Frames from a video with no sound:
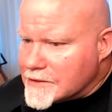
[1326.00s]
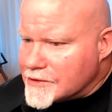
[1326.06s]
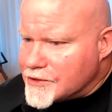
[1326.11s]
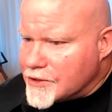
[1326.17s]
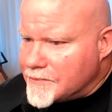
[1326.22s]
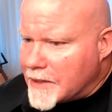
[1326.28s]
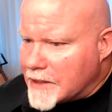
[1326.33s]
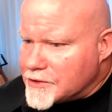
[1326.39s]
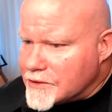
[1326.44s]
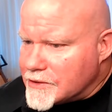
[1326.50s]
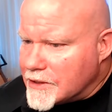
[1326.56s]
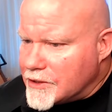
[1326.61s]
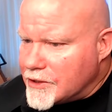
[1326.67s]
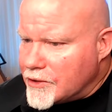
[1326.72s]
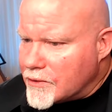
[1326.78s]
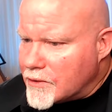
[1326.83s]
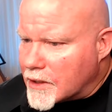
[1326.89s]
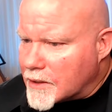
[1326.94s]
you mentioned in
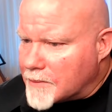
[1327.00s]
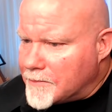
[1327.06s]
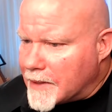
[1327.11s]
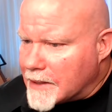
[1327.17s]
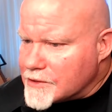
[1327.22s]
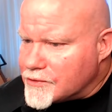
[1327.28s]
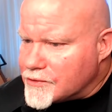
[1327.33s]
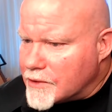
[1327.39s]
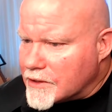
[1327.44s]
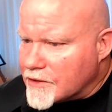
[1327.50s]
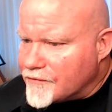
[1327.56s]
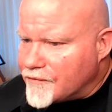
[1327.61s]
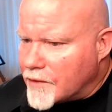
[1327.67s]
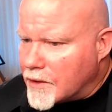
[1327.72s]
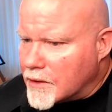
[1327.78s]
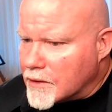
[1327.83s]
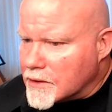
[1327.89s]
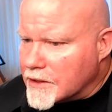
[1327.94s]
New York. Best during the
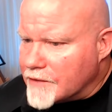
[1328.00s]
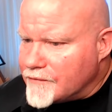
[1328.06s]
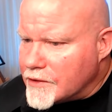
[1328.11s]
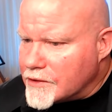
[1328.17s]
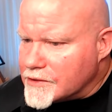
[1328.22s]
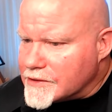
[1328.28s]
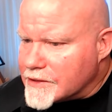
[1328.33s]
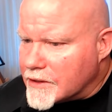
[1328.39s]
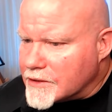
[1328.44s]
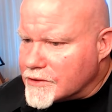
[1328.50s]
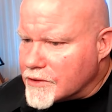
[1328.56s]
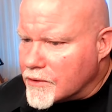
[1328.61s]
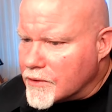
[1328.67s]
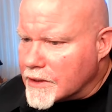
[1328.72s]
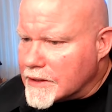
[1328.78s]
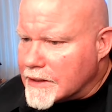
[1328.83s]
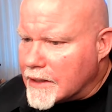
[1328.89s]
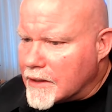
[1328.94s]
fall. Live near
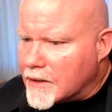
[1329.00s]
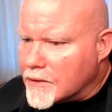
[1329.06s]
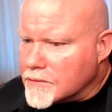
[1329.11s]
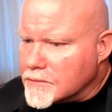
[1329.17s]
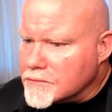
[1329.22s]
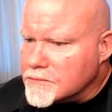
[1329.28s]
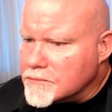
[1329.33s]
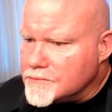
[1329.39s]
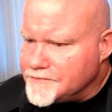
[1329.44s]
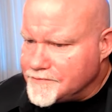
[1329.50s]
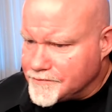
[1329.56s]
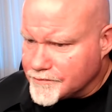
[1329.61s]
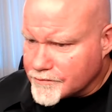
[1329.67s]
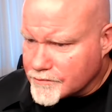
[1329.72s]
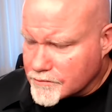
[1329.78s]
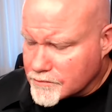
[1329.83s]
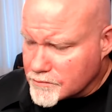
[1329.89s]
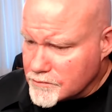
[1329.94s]
Saratoga now.
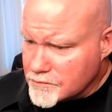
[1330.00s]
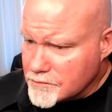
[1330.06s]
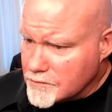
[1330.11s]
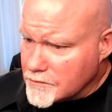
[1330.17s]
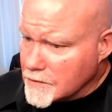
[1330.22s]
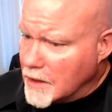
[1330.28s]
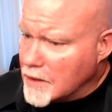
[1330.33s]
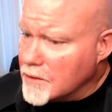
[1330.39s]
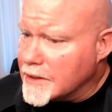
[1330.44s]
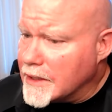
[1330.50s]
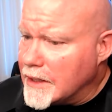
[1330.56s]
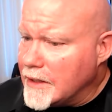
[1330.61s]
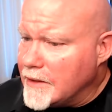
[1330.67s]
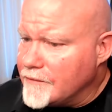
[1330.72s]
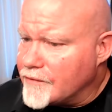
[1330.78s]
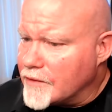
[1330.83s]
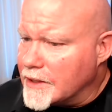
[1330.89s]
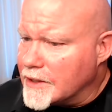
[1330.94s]

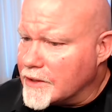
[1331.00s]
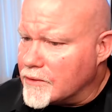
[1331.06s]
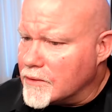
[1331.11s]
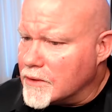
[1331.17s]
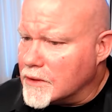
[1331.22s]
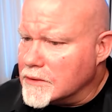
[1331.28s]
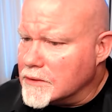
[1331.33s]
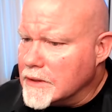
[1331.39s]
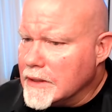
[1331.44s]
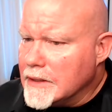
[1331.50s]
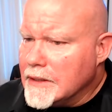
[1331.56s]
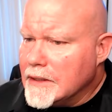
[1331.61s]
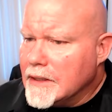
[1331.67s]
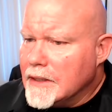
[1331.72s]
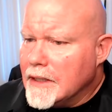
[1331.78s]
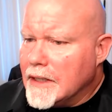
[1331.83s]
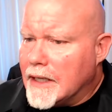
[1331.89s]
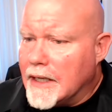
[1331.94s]
Okay, very cool.
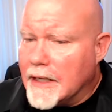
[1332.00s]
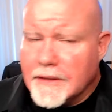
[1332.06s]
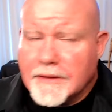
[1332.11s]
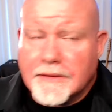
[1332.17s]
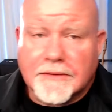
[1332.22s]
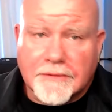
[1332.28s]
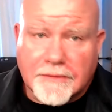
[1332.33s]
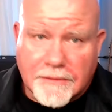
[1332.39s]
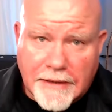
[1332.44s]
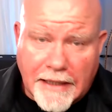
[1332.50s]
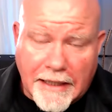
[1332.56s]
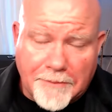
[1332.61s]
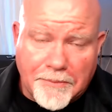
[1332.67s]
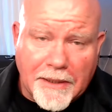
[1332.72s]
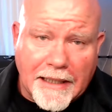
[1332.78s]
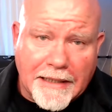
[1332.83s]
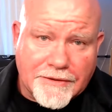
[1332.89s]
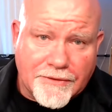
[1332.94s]
Lake
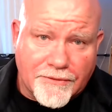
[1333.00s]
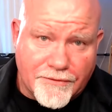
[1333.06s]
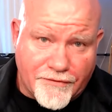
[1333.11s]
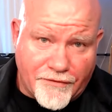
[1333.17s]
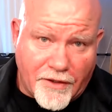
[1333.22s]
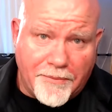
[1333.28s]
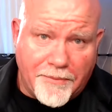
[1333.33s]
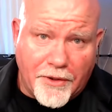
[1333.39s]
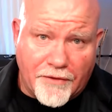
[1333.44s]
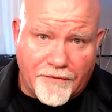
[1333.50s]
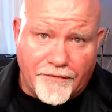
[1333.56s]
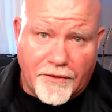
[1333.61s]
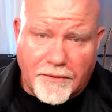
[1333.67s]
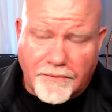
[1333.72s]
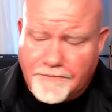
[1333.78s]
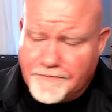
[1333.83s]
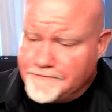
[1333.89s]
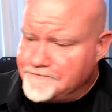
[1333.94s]
Placid was very
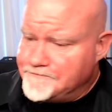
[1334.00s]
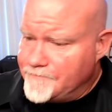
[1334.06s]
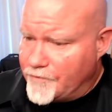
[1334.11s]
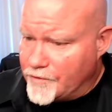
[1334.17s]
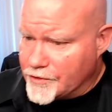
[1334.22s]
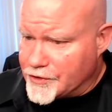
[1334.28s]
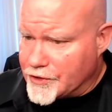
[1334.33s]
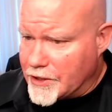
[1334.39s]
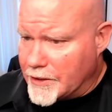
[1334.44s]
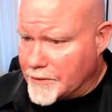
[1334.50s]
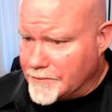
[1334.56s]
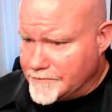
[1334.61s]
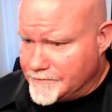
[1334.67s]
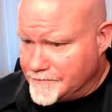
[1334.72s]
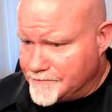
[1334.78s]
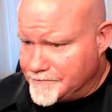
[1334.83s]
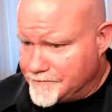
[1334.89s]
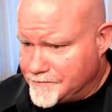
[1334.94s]
beautiful, for sure.
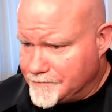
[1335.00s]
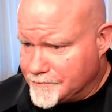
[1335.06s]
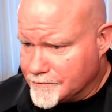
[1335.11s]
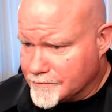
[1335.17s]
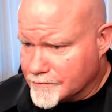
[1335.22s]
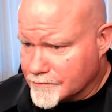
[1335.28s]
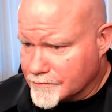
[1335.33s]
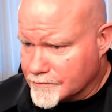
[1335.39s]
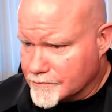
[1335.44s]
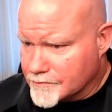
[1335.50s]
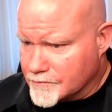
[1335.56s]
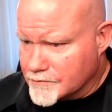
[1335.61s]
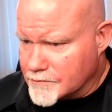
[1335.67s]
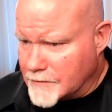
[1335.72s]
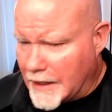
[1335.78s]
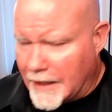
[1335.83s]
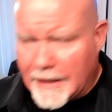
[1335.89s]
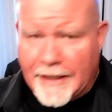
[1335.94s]

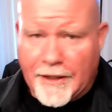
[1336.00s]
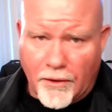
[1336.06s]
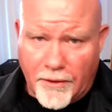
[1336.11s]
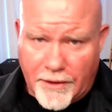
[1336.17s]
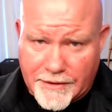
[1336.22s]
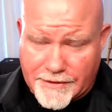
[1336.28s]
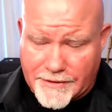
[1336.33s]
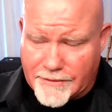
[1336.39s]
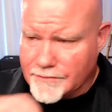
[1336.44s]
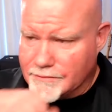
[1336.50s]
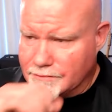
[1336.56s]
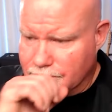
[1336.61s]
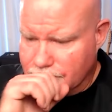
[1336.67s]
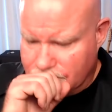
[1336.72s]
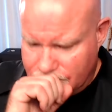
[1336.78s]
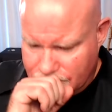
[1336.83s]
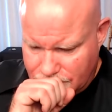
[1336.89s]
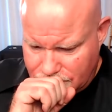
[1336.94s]
And I noticed,
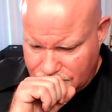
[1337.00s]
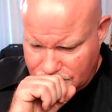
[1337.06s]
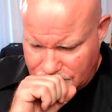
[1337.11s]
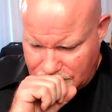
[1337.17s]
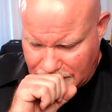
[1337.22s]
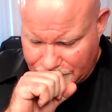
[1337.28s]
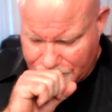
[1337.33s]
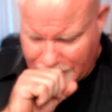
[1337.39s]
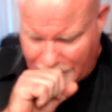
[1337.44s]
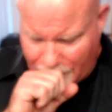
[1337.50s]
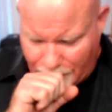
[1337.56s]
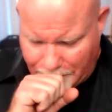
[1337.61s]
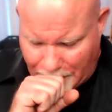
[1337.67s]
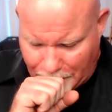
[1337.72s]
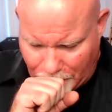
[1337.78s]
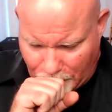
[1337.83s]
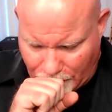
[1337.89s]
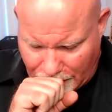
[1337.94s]
I'm trying to
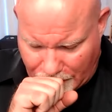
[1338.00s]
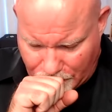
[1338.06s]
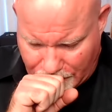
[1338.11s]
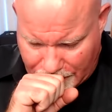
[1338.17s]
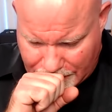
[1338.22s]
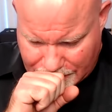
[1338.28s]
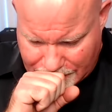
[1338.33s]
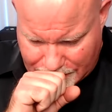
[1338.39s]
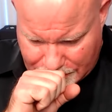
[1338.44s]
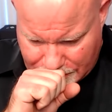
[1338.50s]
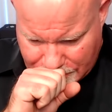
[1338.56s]
remember where it was.